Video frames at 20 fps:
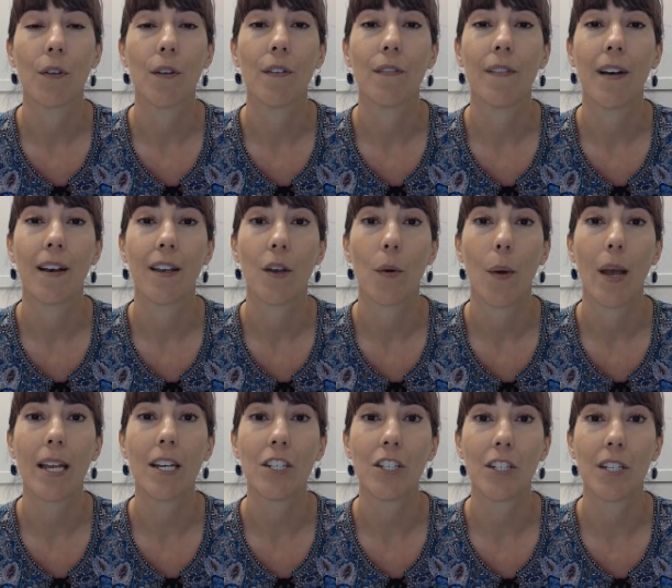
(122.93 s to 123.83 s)

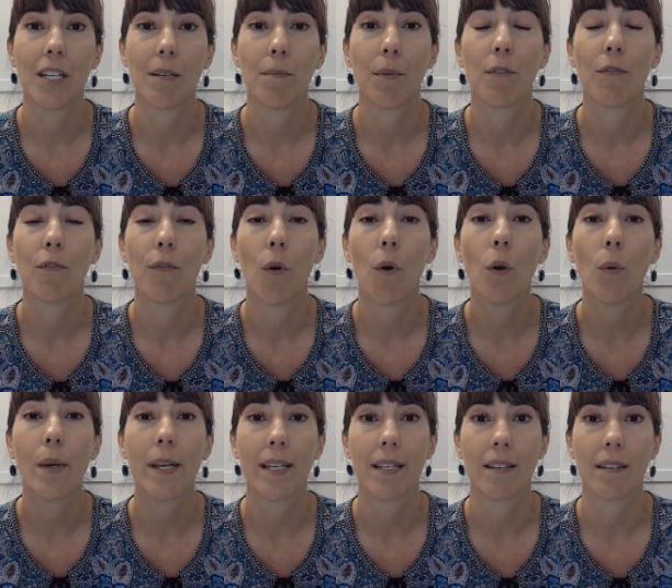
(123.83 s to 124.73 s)
evaluation before
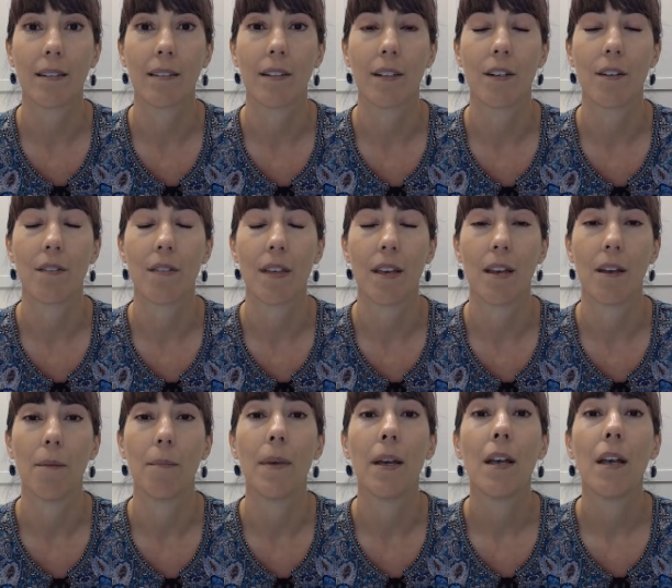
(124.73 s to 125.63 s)
we can clear
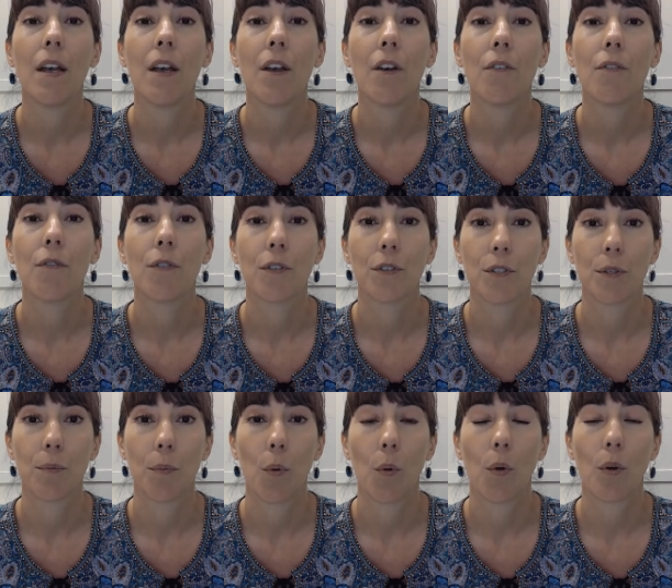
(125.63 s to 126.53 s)
them for
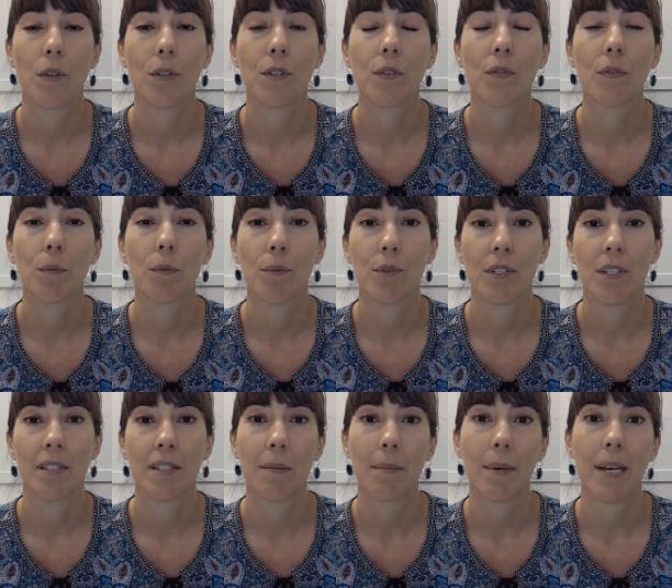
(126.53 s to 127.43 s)
sports or for
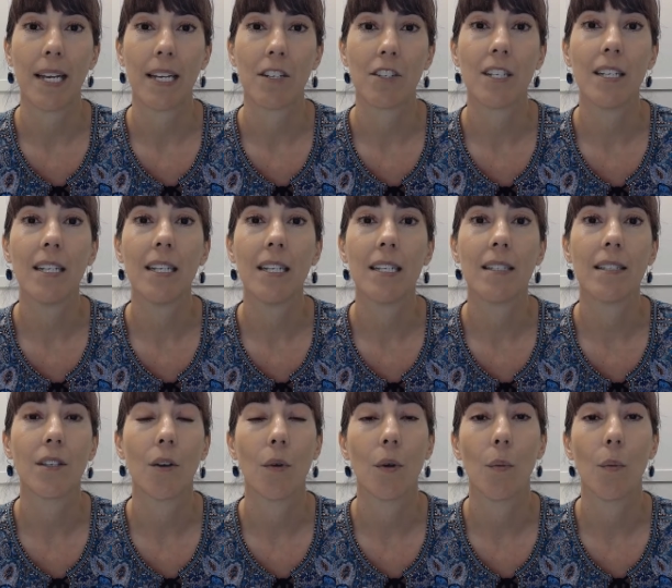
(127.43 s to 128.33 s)
participation, and
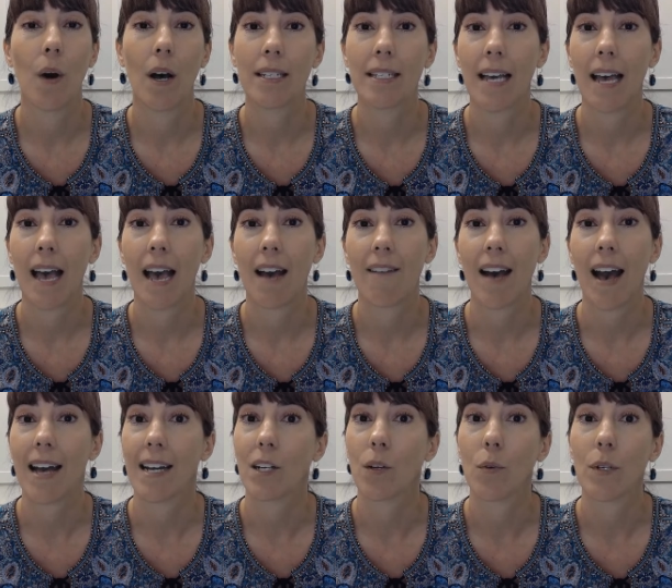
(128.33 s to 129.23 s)
so we want to have
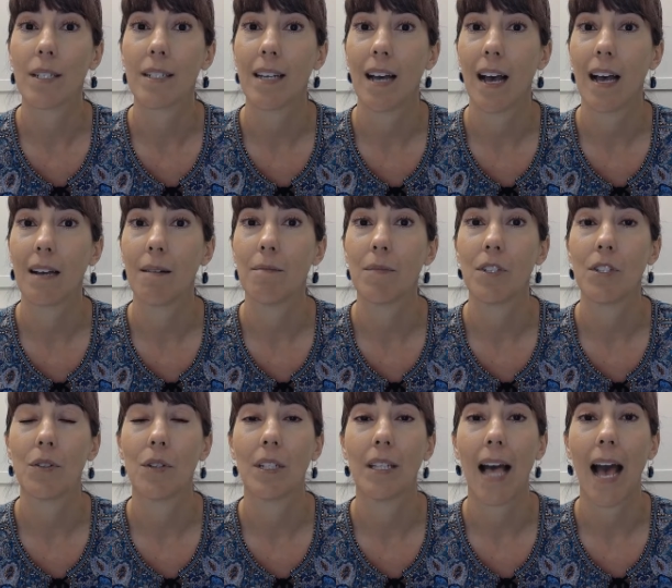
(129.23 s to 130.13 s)
adequate time
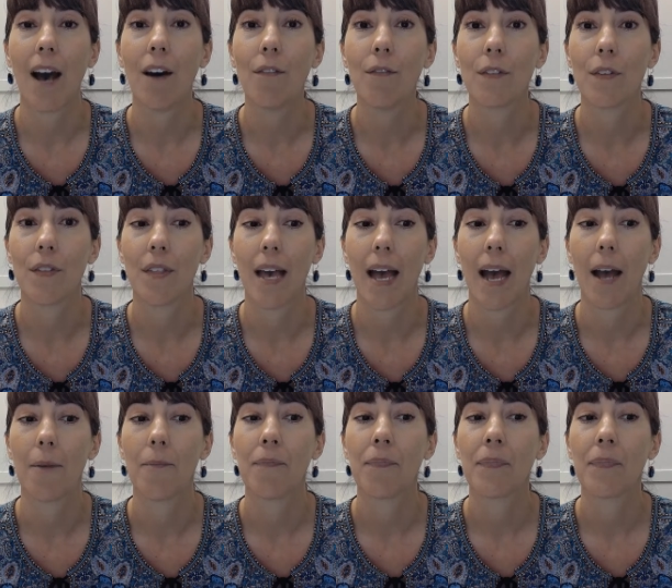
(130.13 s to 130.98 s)
to allow for that.